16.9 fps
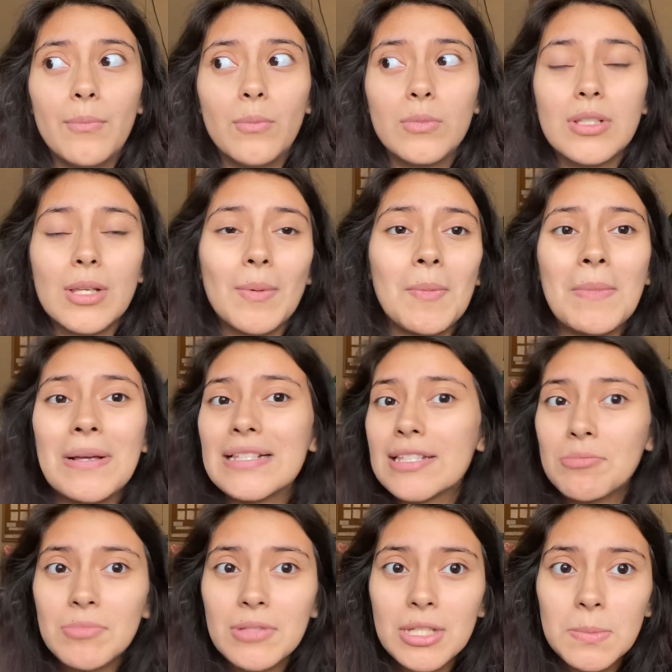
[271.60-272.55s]
some of my
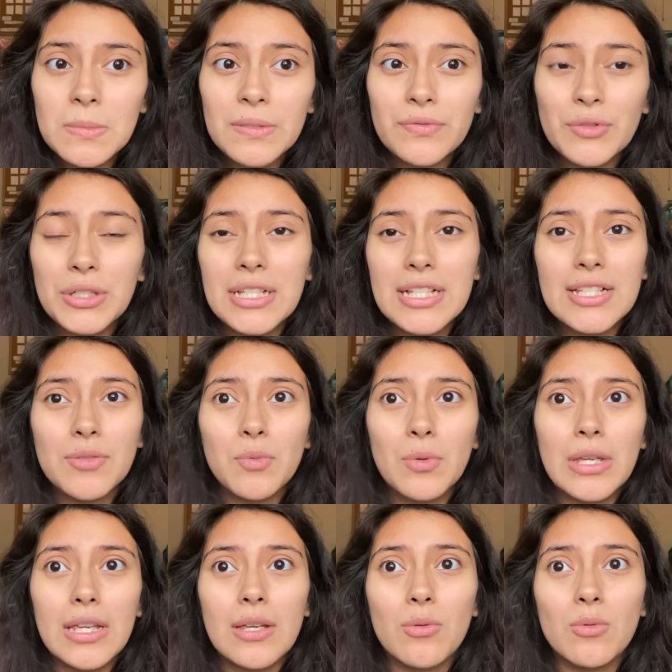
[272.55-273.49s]
symptoms for this
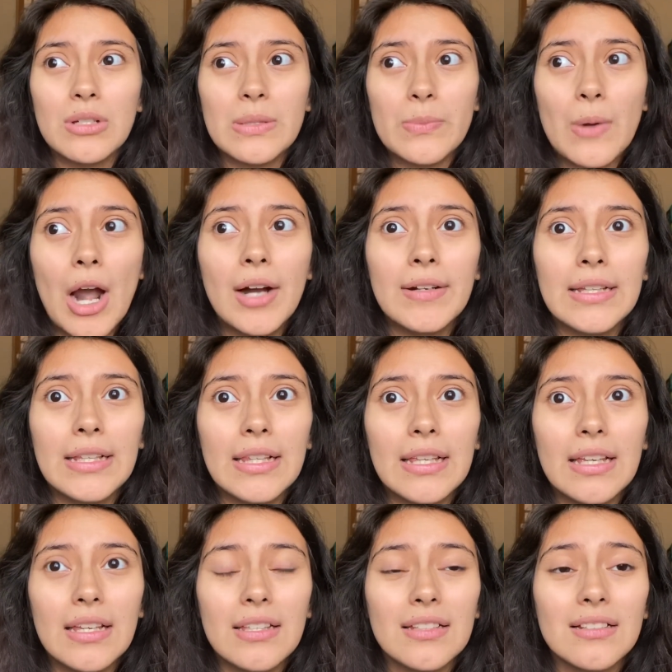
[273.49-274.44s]
week was probably
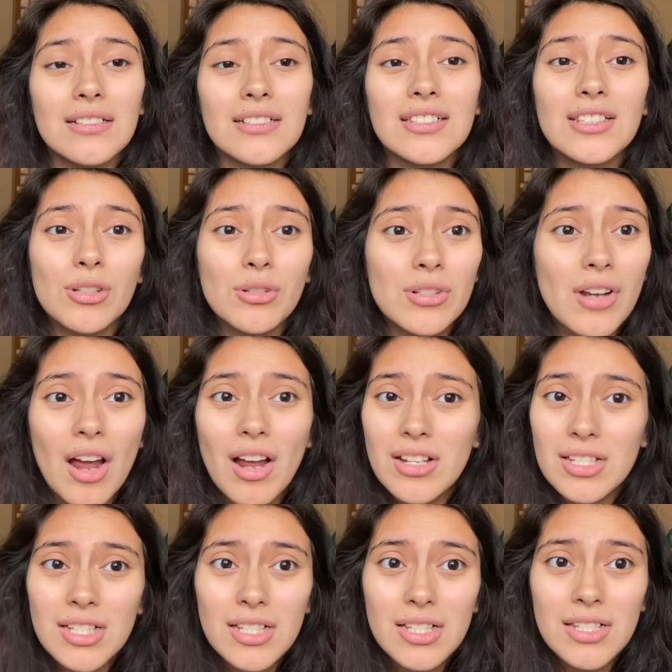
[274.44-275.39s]
like still
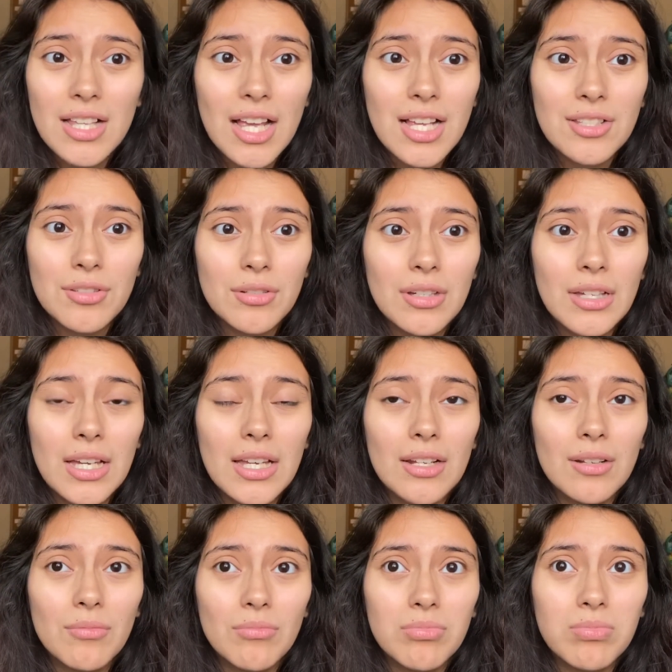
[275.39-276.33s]
nauseous i still
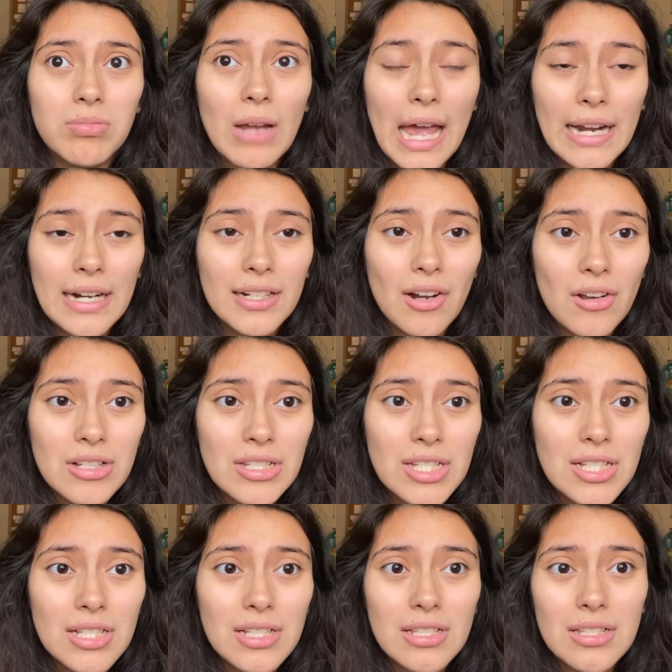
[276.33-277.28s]
get kind of
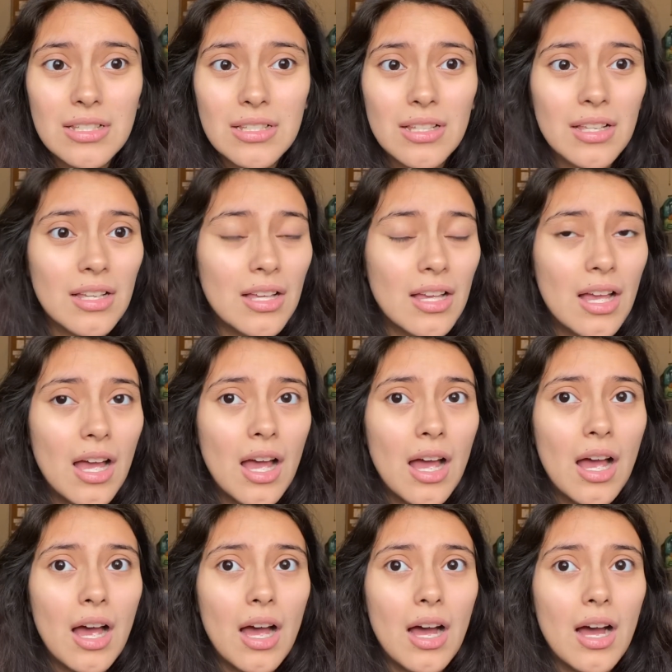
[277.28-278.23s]
nauseous
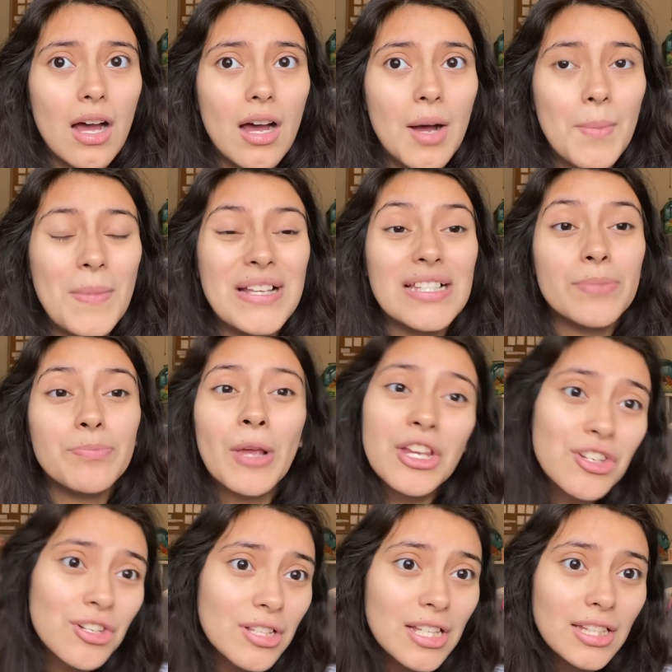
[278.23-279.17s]
um
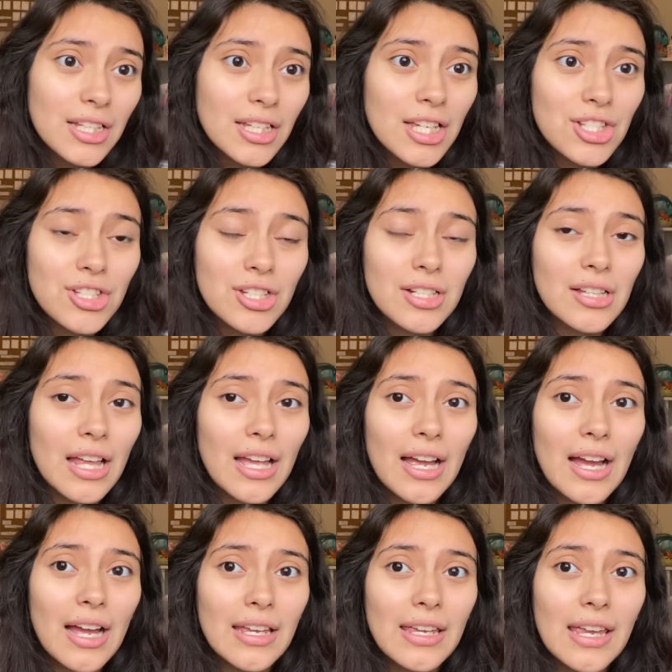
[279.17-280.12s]
especially in the kitchen like
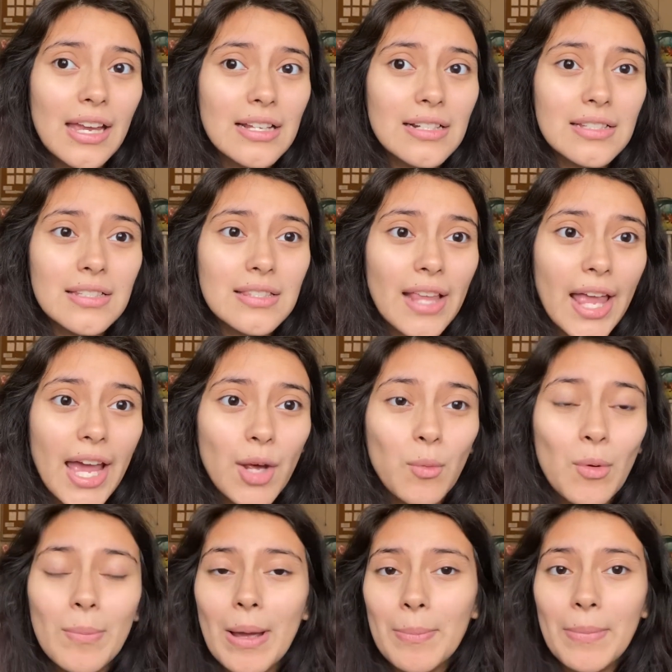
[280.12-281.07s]
i can't stand
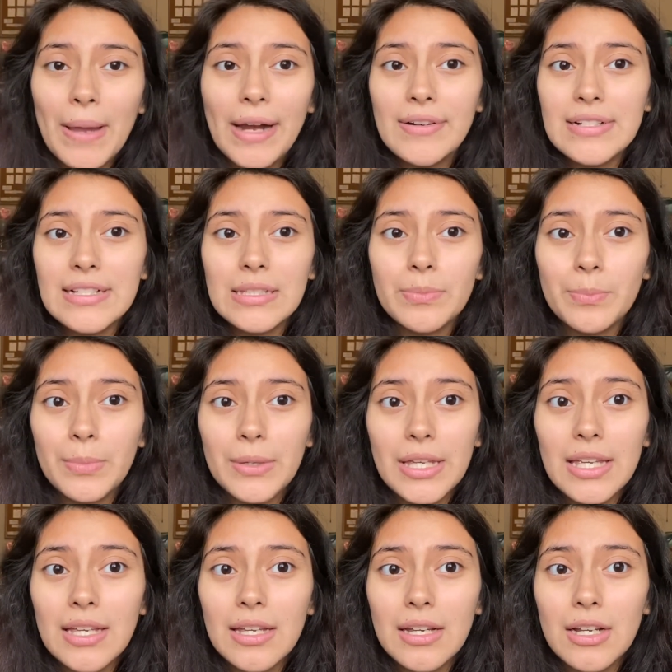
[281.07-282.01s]
when my parents
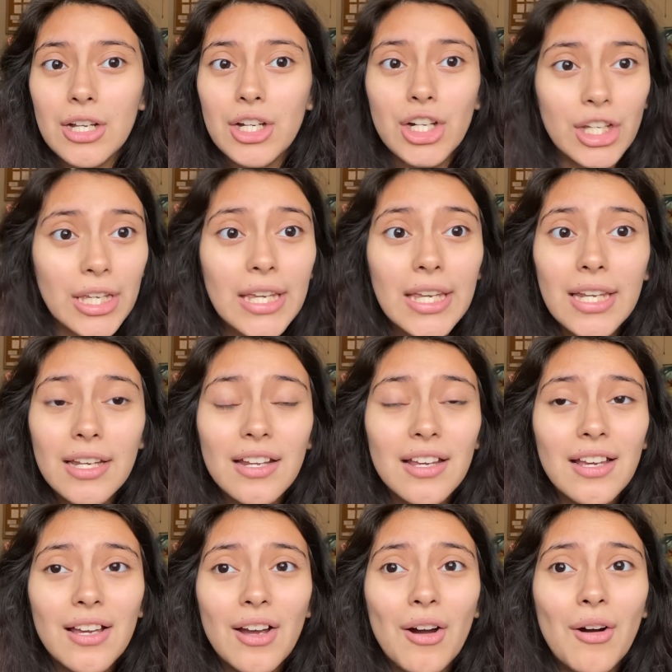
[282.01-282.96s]
be cooking
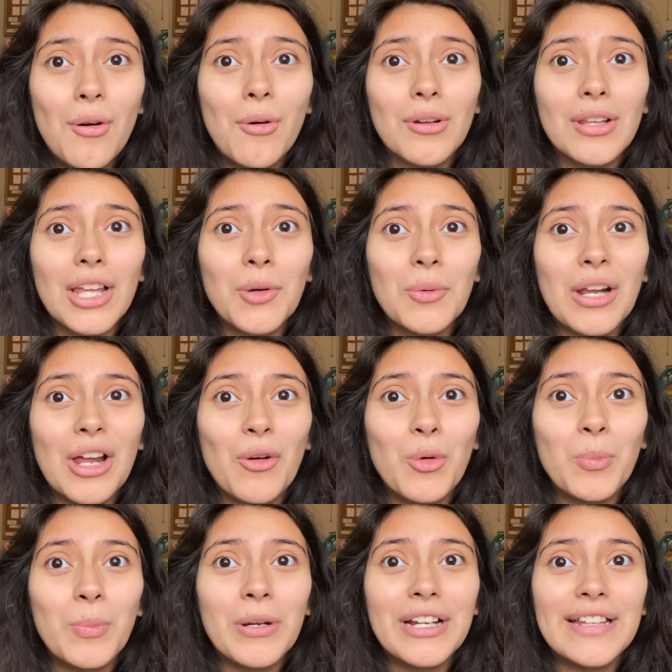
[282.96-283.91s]
but like when I
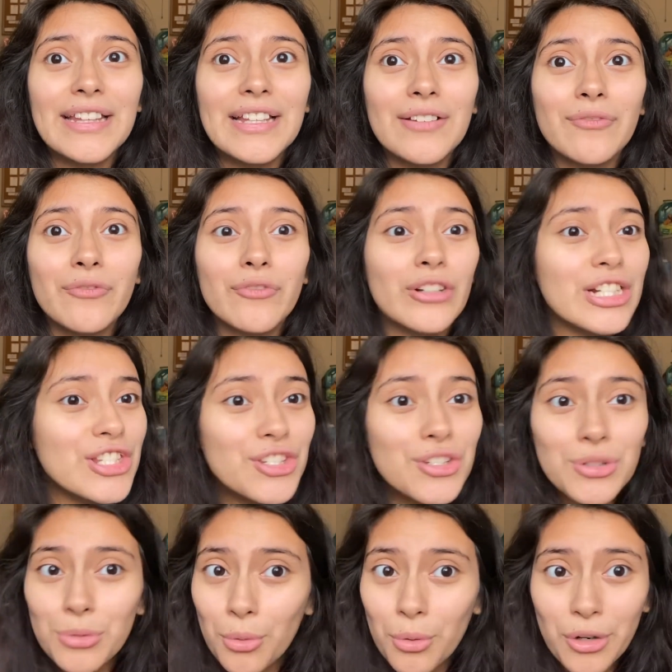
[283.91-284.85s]
open the
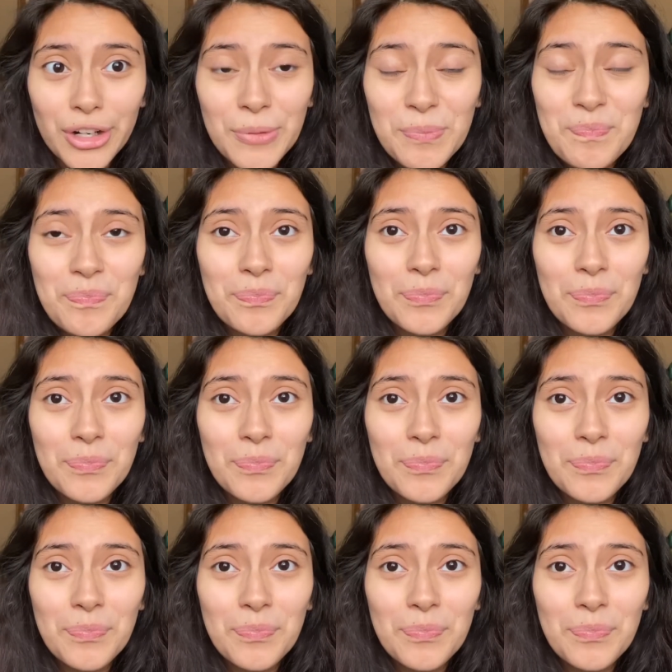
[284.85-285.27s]
fridge door